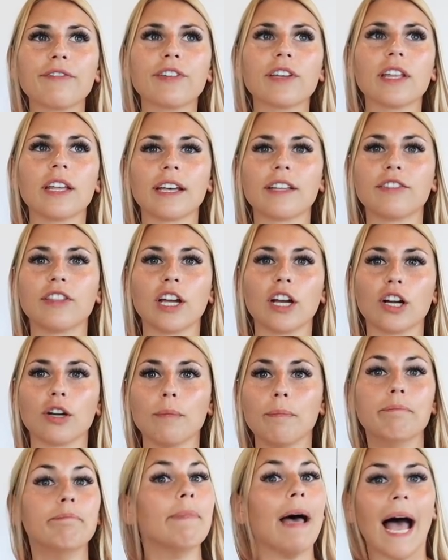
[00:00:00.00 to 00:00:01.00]
feel like
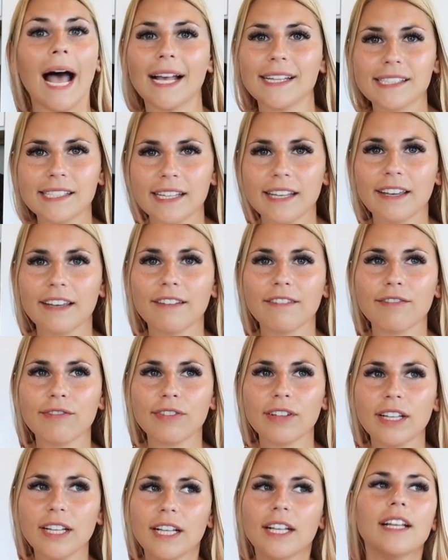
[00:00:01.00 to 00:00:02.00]
they're massive.